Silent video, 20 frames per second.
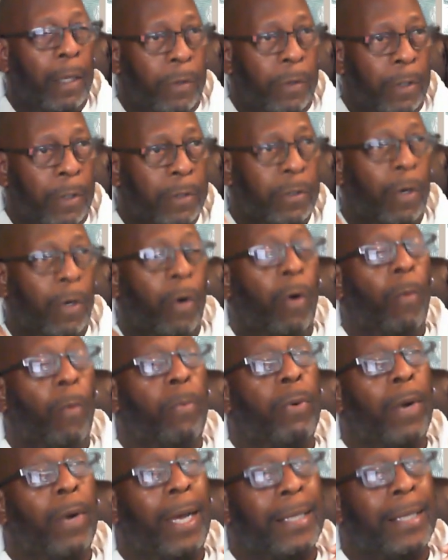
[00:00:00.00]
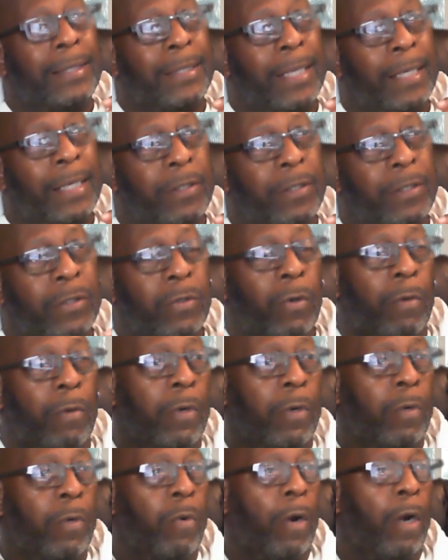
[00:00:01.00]
This whole process is going to
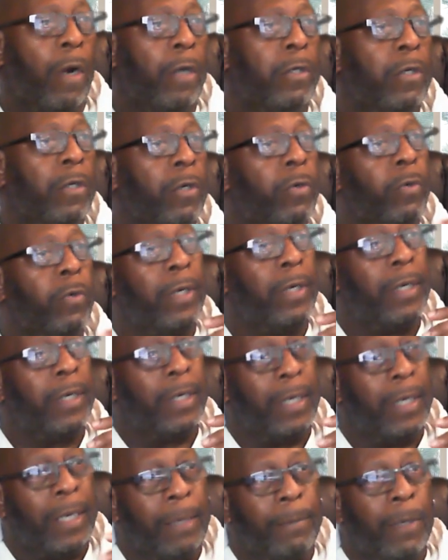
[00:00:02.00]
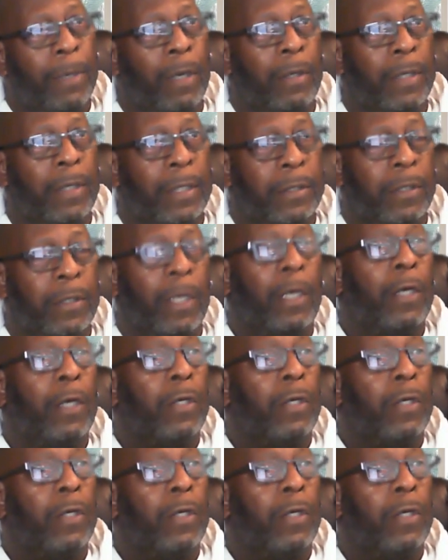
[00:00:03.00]
require you to create an email list.